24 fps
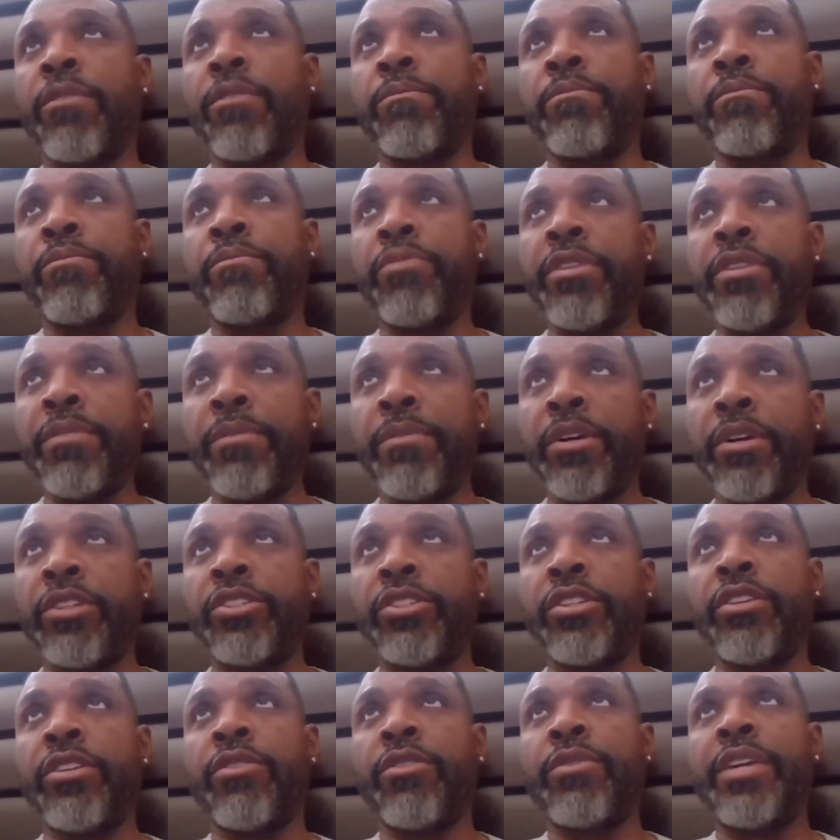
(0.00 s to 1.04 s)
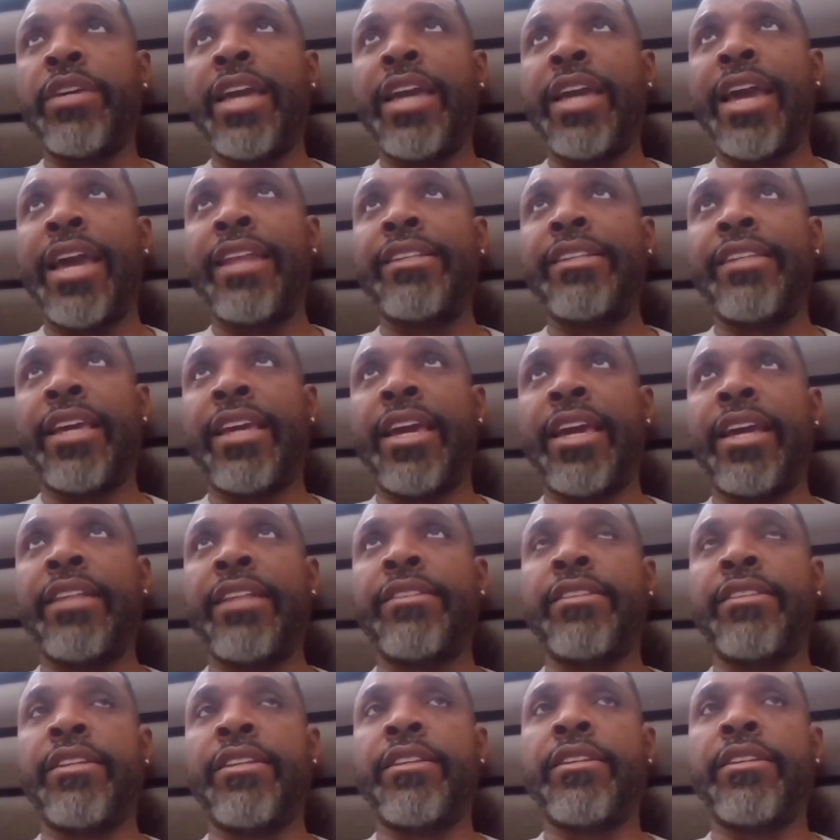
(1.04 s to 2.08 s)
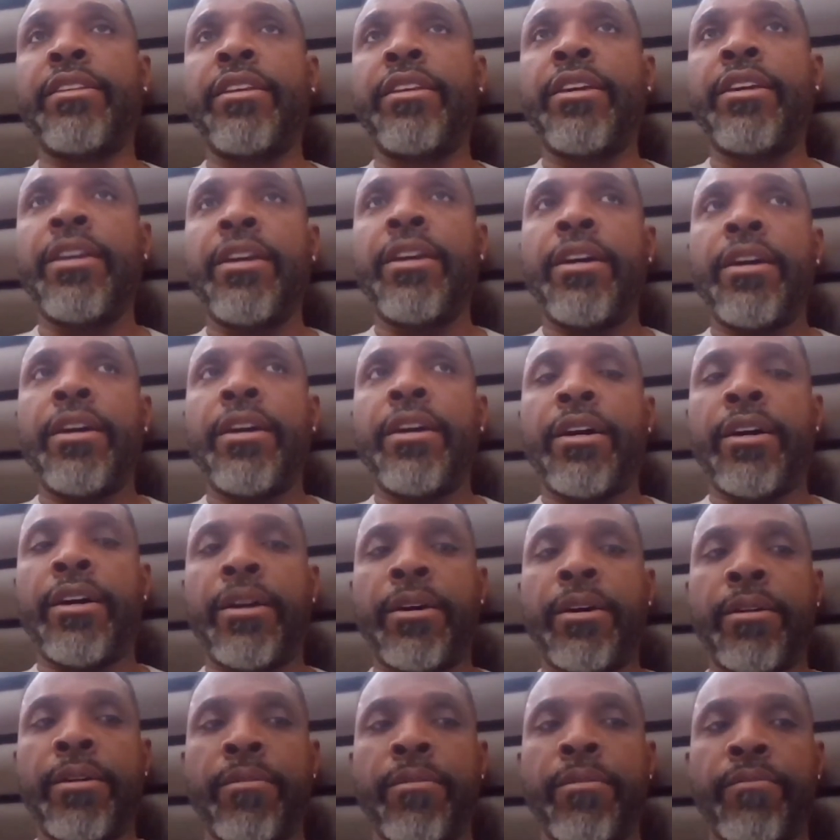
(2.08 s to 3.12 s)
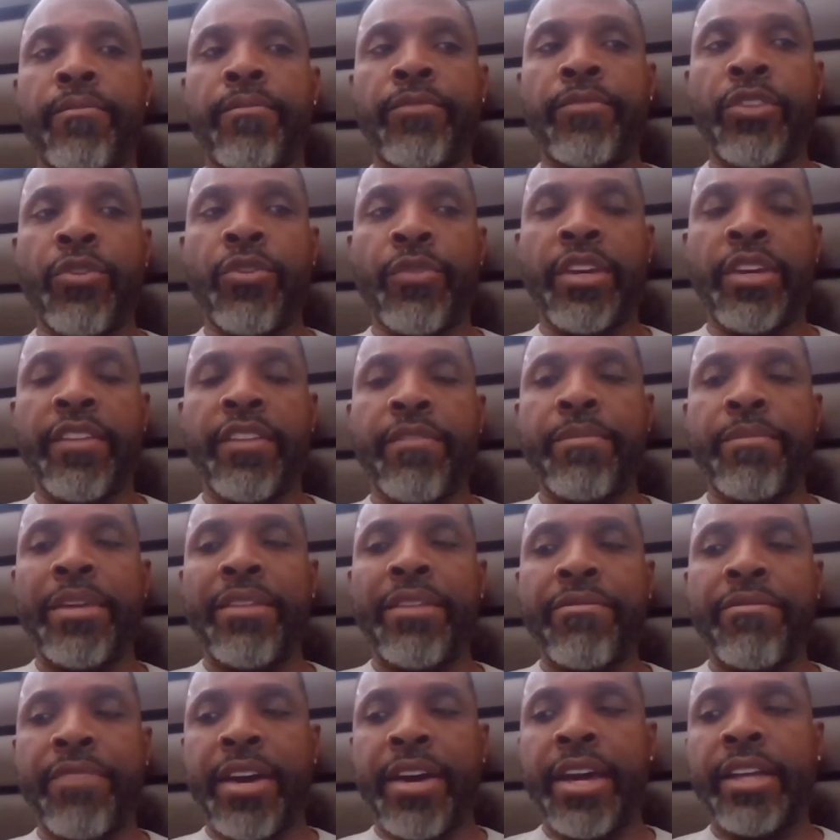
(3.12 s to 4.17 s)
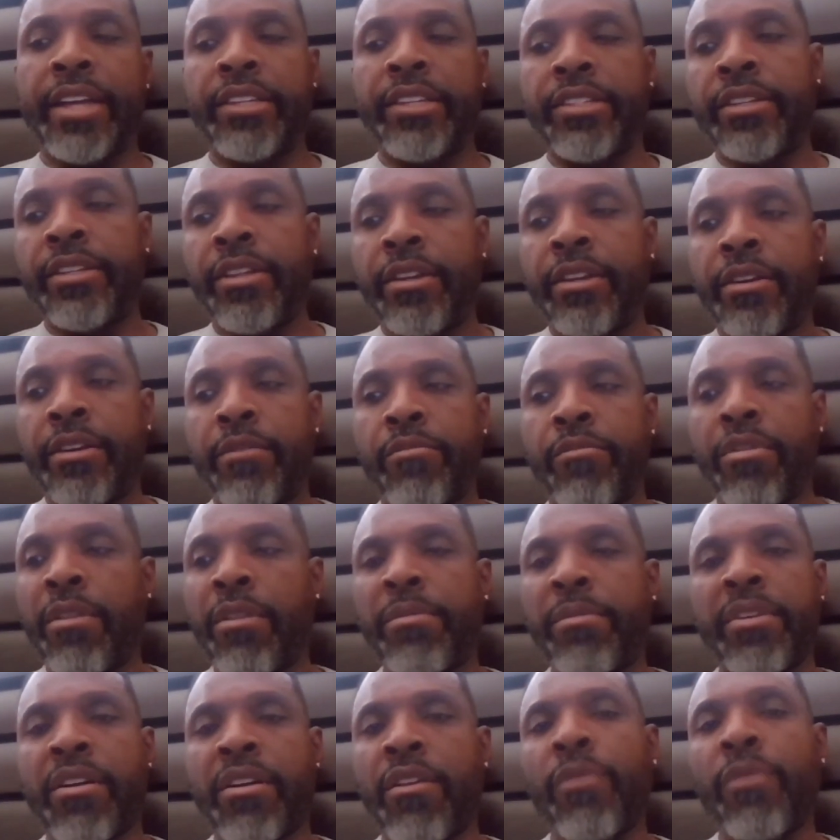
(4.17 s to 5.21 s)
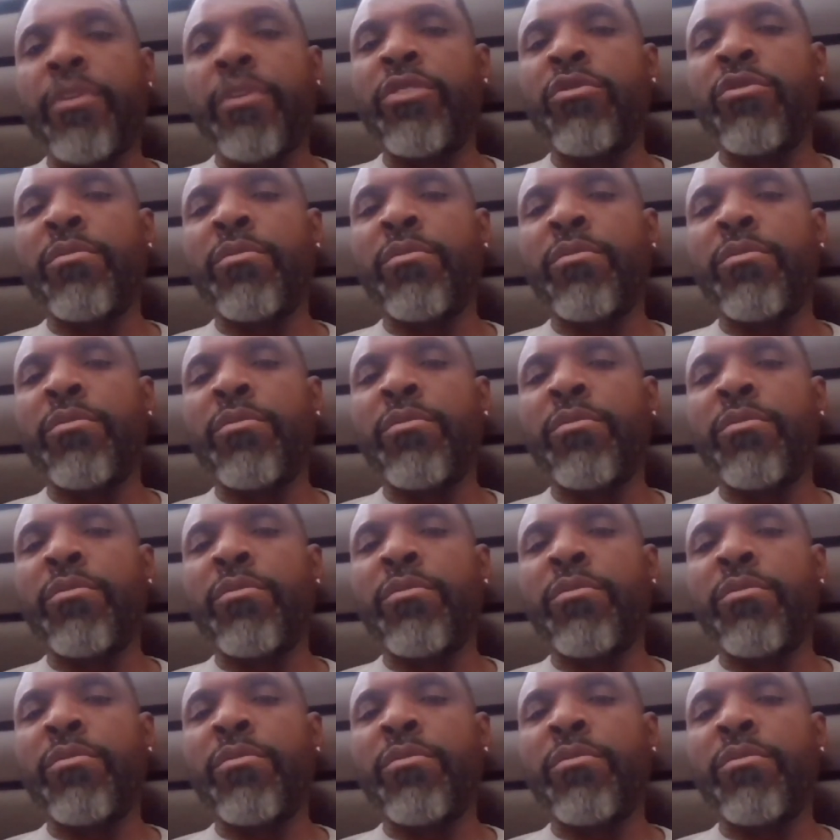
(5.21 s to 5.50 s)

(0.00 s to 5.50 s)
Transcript: All, uh, pretty much, you know, he had his hands in, um, you know, giving me advice probably all the way